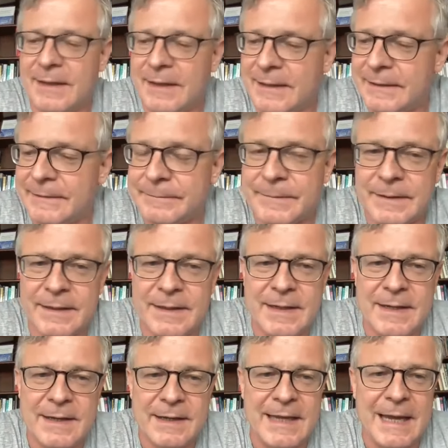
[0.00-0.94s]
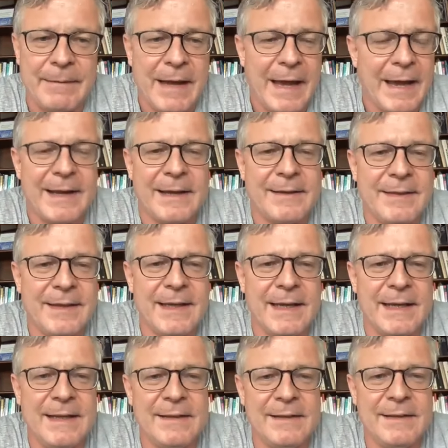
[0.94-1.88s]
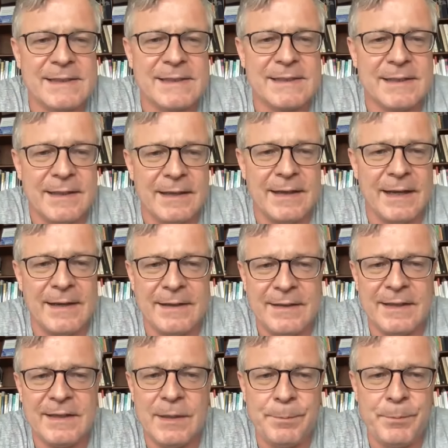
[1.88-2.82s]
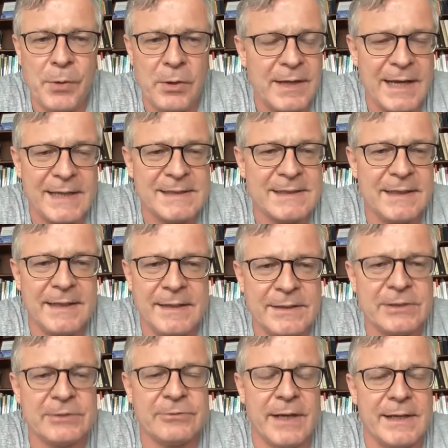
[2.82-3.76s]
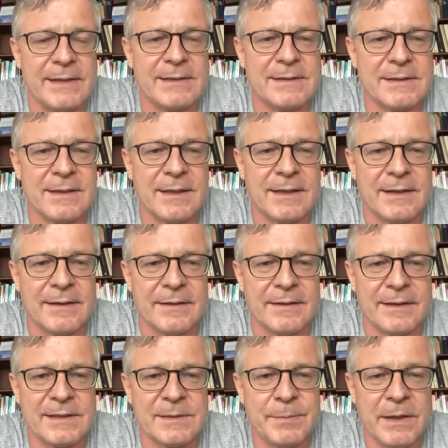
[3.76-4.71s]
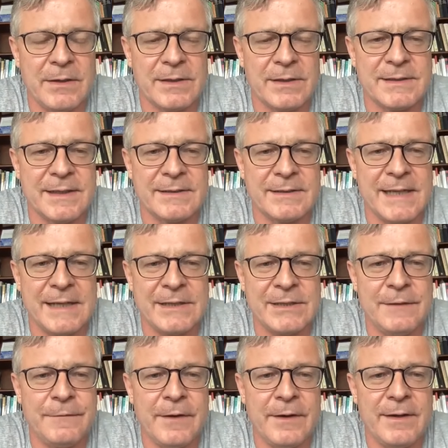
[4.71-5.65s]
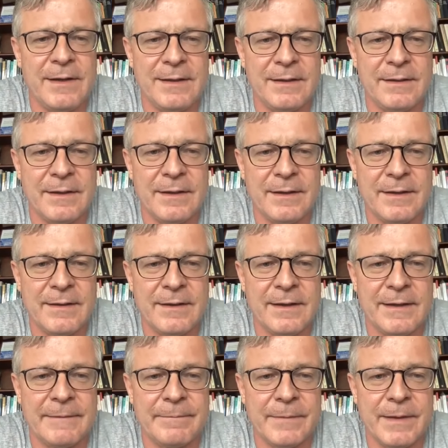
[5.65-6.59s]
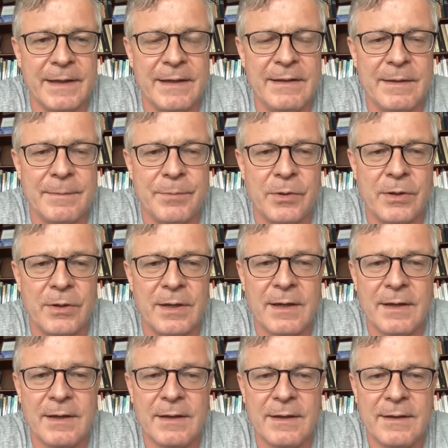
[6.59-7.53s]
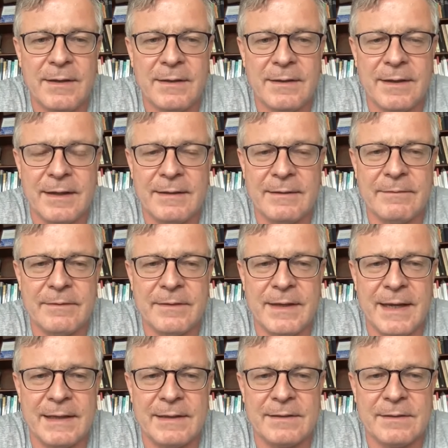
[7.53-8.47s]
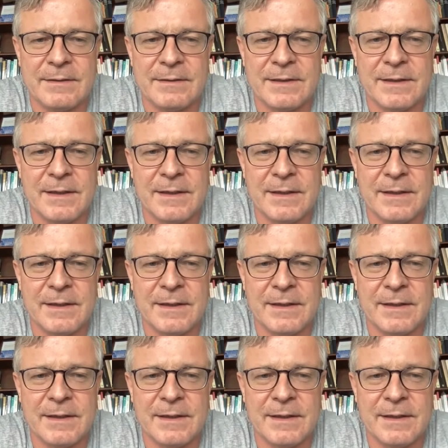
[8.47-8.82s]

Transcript: and I think in this, and I think the book nicely illustrates this, because there's actually very little in the book that